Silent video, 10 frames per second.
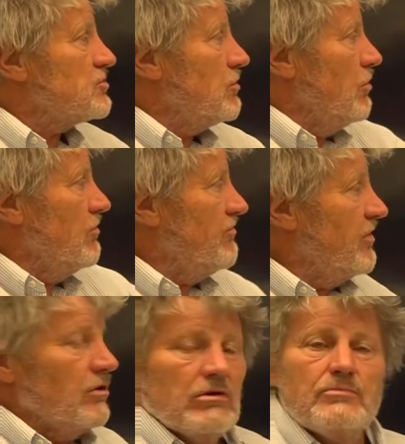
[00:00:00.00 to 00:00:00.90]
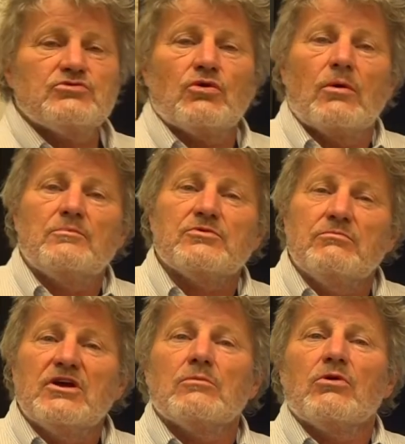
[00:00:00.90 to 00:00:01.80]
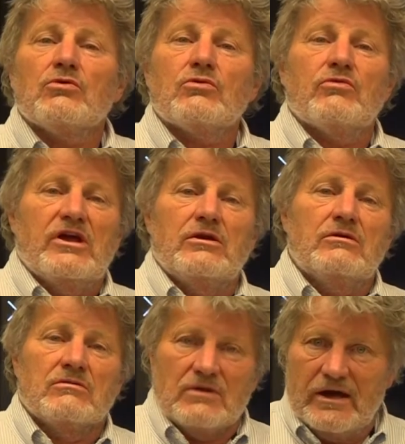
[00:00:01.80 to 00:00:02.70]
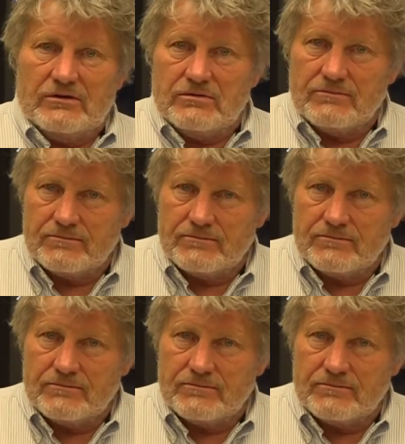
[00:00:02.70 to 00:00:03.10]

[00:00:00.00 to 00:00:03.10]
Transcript: chlorophyll absorbs minimal green light.